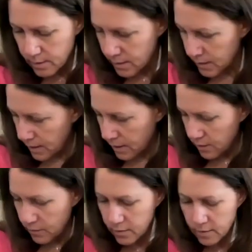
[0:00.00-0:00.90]

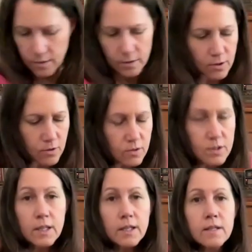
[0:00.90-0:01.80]
Now,
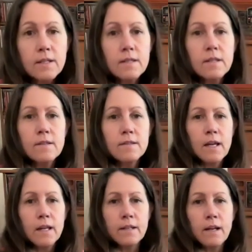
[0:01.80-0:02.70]
usually this is
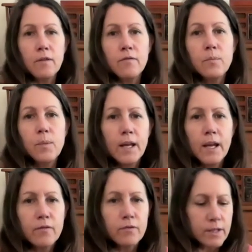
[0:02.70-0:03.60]
enough for my
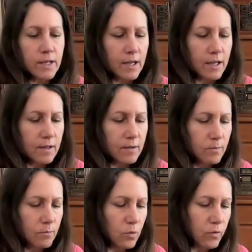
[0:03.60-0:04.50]
everyday
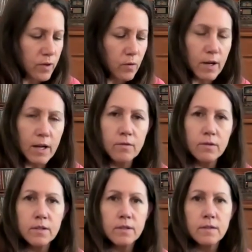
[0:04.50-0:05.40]
moving
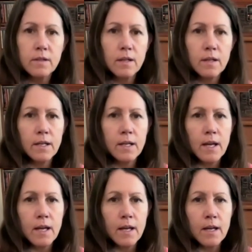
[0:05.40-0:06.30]
around.
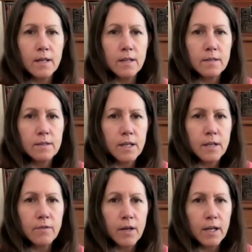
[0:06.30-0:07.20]
And
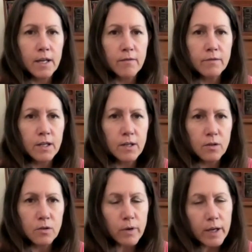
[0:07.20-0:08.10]
if I have done
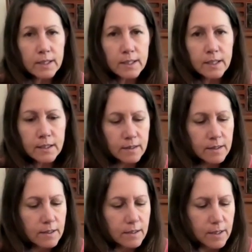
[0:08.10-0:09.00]
it correctly,
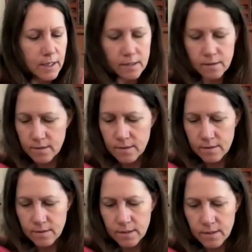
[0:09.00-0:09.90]
it
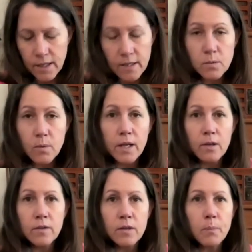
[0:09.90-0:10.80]
takes
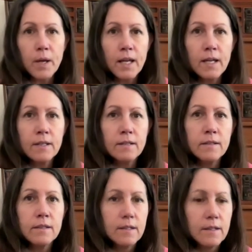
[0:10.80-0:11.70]
away the pain,